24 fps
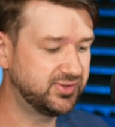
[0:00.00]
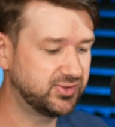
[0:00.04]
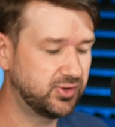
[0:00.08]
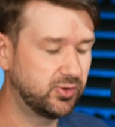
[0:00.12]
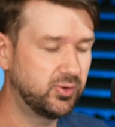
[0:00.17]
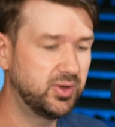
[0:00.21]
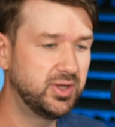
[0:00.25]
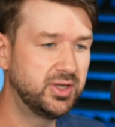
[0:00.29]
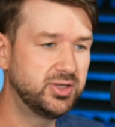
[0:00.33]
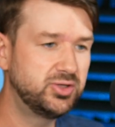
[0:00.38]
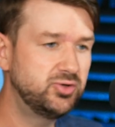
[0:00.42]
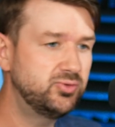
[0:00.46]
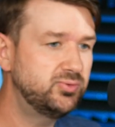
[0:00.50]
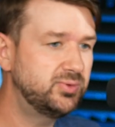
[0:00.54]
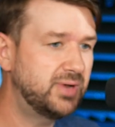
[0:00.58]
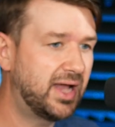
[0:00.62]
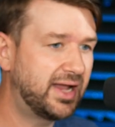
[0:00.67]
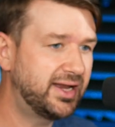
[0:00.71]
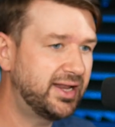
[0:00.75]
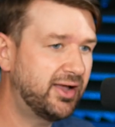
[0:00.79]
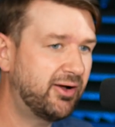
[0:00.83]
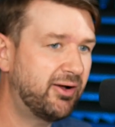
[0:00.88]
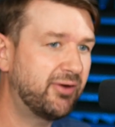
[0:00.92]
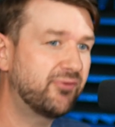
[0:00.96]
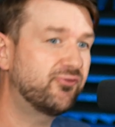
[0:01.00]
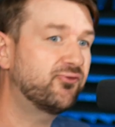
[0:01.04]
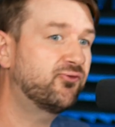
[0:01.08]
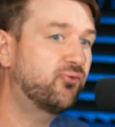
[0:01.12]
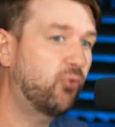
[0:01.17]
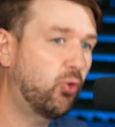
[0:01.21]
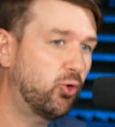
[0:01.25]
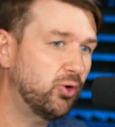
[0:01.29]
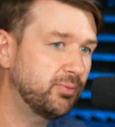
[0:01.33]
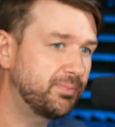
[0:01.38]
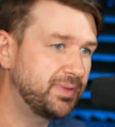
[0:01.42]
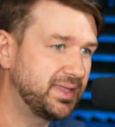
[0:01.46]
So I now have
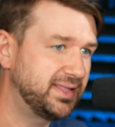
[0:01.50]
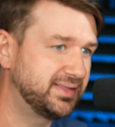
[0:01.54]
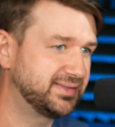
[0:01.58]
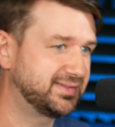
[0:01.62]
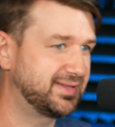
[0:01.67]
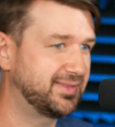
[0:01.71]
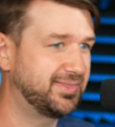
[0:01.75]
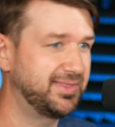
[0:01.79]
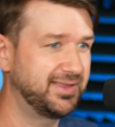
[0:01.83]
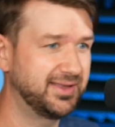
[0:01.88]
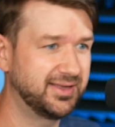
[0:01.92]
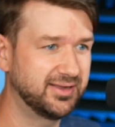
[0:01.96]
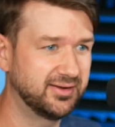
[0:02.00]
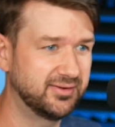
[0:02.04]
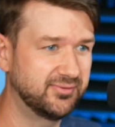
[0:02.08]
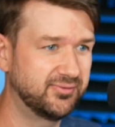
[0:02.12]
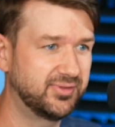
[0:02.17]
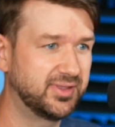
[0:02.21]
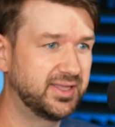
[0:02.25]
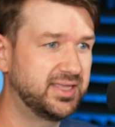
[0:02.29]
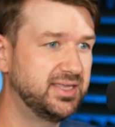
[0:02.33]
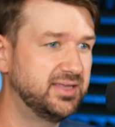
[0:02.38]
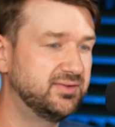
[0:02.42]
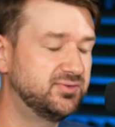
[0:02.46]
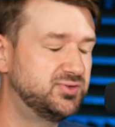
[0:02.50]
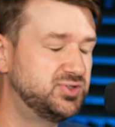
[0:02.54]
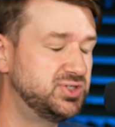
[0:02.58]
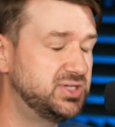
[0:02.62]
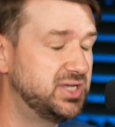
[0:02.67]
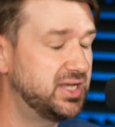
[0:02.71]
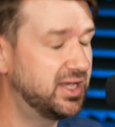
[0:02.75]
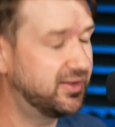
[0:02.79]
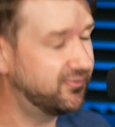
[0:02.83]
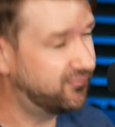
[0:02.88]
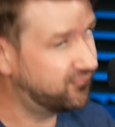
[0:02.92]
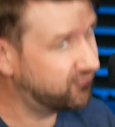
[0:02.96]
4 beats to think of the key of
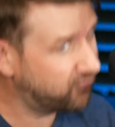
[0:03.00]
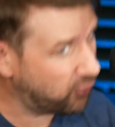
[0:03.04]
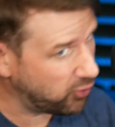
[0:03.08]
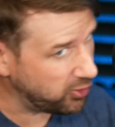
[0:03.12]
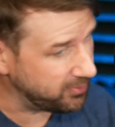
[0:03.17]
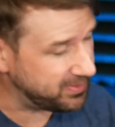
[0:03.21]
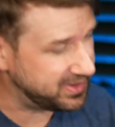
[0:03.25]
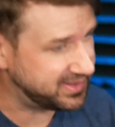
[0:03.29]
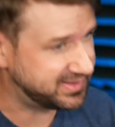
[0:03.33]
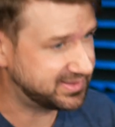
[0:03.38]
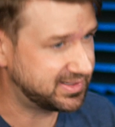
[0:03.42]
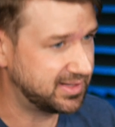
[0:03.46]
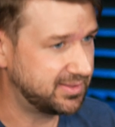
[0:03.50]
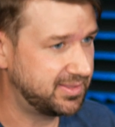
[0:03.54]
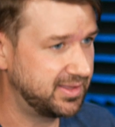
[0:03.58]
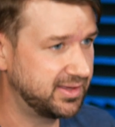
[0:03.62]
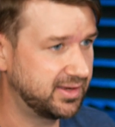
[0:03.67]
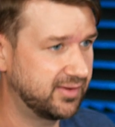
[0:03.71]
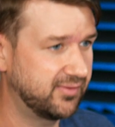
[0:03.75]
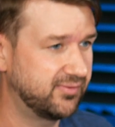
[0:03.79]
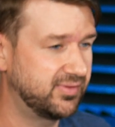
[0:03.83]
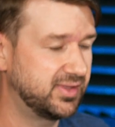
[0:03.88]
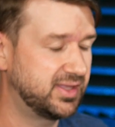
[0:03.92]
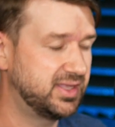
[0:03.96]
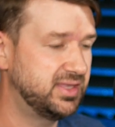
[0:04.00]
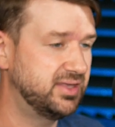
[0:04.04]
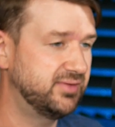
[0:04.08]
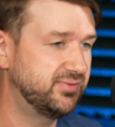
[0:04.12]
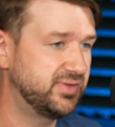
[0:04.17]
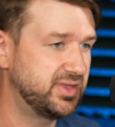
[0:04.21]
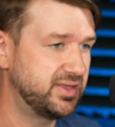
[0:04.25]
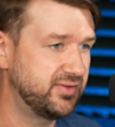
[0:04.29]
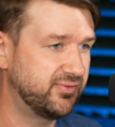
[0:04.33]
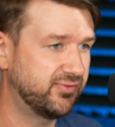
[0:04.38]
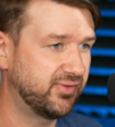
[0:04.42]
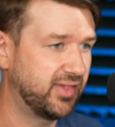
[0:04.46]
G and 4 beats to think of the key of
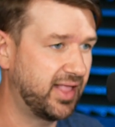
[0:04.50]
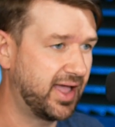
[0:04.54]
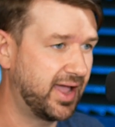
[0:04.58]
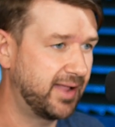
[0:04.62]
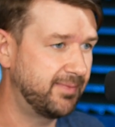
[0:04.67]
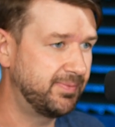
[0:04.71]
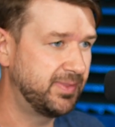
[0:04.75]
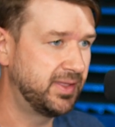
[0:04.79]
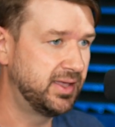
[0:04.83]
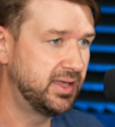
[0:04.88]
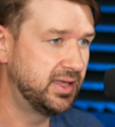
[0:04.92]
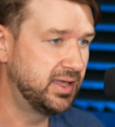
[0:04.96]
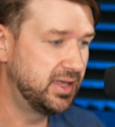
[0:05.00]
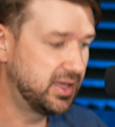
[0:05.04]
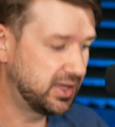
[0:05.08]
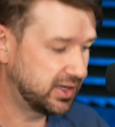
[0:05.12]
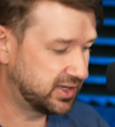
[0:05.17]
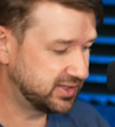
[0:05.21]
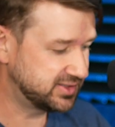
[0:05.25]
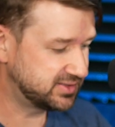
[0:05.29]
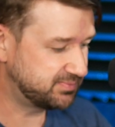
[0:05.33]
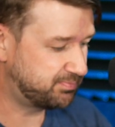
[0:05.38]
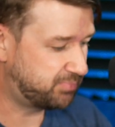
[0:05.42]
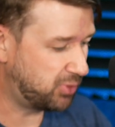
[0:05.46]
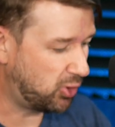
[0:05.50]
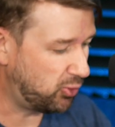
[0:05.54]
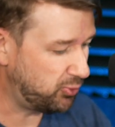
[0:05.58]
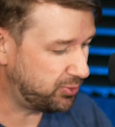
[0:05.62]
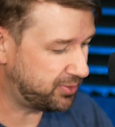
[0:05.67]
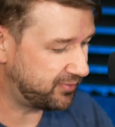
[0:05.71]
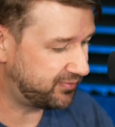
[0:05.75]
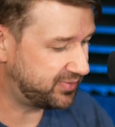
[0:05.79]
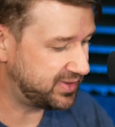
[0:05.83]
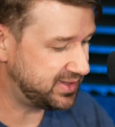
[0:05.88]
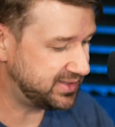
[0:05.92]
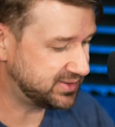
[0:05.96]
E flat. Because
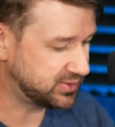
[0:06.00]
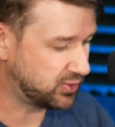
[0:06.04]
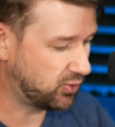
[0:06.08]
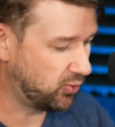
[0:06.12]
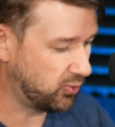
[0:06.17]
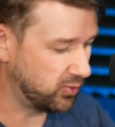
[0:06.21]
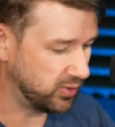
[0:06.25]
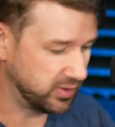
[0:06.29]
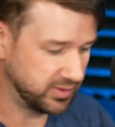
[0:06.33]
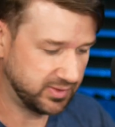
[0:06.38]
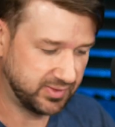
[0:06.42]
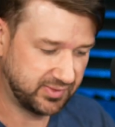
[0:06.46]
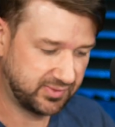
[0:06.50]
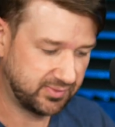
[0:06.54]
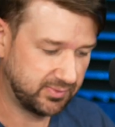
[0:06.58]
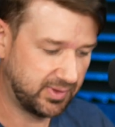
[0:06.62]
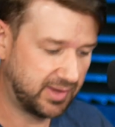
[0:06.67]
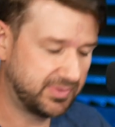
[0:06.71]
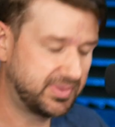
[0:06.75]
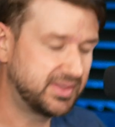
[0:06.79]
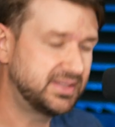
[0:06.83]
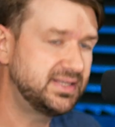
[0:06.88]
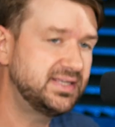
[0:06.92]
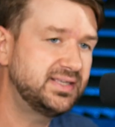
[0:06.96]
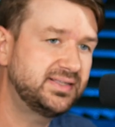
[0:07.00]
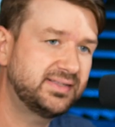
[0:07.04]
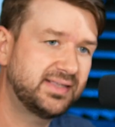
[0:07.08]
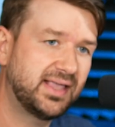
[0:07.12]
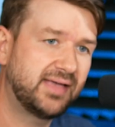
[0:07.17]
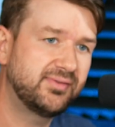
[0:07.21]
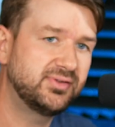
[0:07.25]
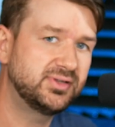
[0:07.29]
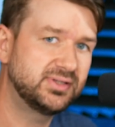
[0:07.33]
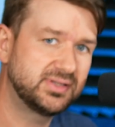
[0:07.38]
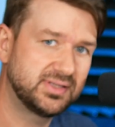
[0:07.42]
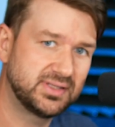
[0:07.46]
both of these chords, right, the
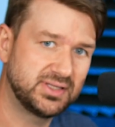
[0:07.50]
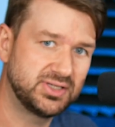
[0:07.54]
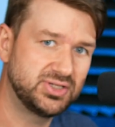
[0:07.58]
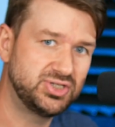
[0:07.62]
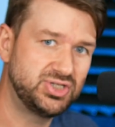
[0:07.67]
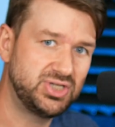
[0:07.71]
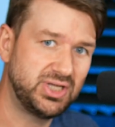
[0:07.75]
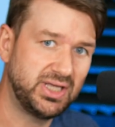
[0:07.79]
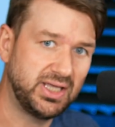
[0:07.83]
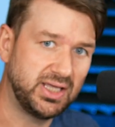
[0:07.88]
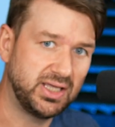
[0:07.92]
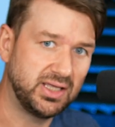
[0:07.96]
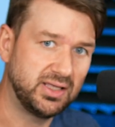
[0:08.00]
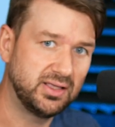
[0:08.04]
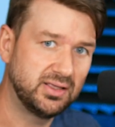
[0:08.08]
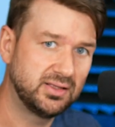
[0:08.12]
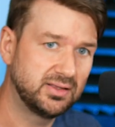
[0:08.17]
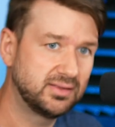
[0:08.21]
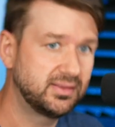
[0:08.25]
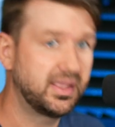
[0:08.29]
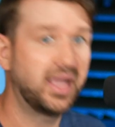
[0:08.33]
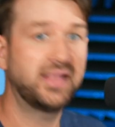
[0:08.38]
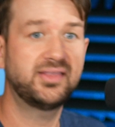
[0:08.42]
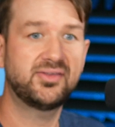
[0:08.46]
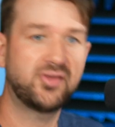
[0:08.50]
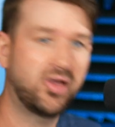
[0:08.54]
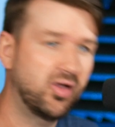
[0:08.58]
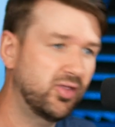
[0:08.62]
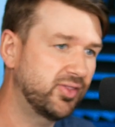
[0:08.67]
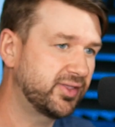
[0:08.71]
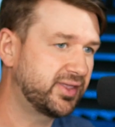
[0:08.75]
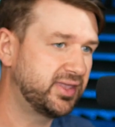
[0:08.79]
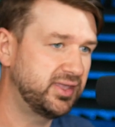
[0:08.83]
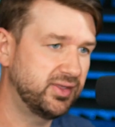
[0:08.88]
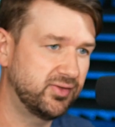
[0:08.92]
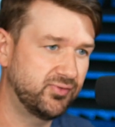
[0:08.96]
D7 to the G, that's all
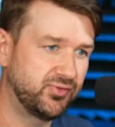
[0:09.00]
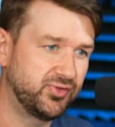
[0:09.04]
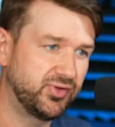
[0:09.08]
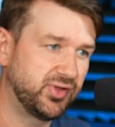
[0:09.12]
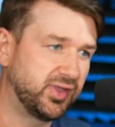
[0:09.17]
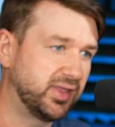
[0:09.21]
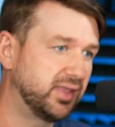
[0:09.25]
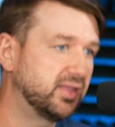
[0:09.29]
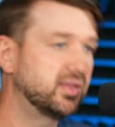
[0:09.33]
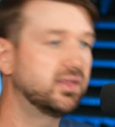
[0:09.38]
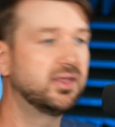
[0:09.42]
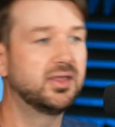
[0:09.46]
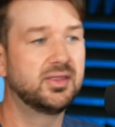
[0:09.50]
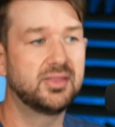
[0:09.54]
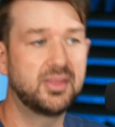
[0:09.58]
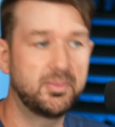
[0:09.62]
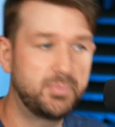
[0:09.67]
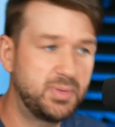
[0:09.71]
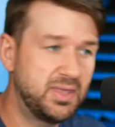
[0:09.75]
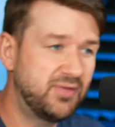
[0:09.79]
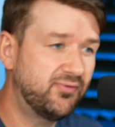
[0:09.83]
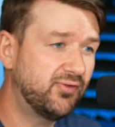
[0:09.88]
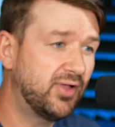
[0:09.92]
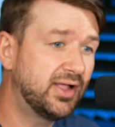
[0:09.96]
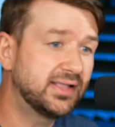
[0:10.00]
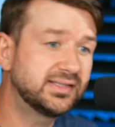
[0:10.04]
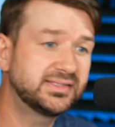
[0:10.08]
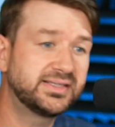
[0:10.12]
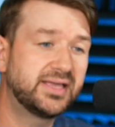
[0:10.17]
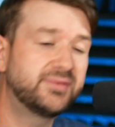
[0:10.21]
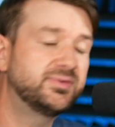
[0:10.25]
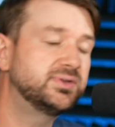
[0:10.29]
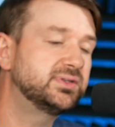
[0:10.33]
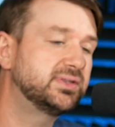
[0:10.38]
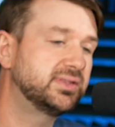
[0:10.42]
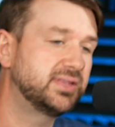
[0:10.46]
the key of G. The B flat
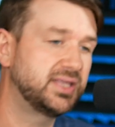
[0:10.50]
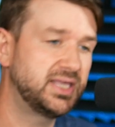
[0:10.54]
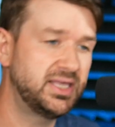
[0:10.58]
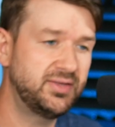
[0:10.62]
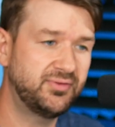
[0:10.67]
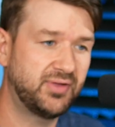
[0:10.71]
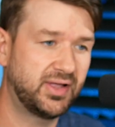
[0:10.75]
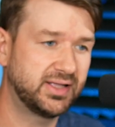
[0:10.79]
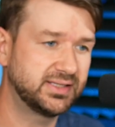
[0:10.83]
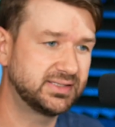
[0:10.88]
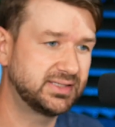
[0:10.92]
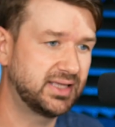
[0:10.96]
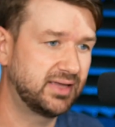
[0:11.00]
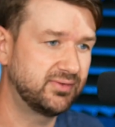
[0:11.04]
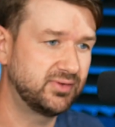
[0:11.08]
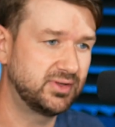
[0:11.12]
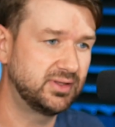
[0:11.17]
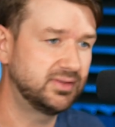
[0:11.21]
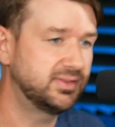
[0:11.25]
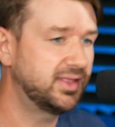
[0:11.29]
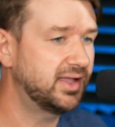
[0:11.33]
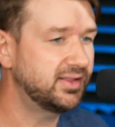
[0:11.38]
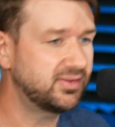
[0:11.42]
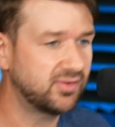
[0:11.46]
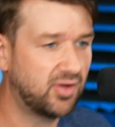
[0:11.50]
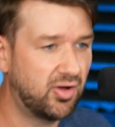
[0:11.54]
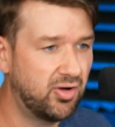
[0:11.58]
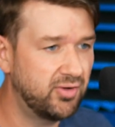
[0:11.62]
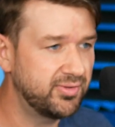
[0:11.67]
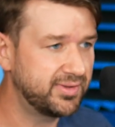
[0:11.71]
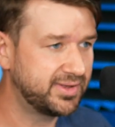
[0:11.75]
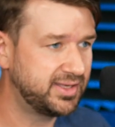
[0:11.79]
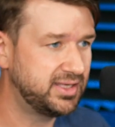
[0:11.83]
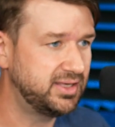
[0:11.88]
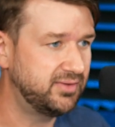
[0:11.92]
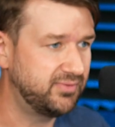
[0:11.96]
7 to the E flat 7, that's
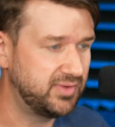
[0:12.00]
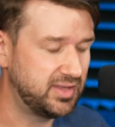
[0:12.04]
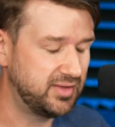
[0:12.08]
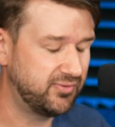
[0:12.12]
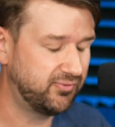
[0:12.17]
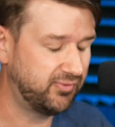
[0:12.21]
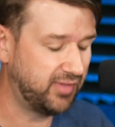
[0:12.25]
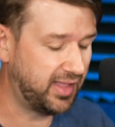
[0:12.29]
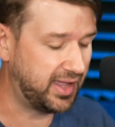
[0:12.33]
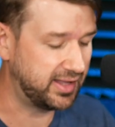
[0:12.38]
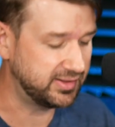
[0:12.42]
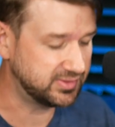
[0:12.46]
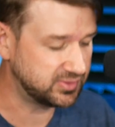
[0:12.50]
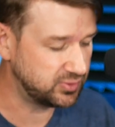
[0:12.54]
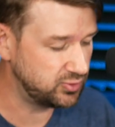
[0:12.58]
all the key of E flat.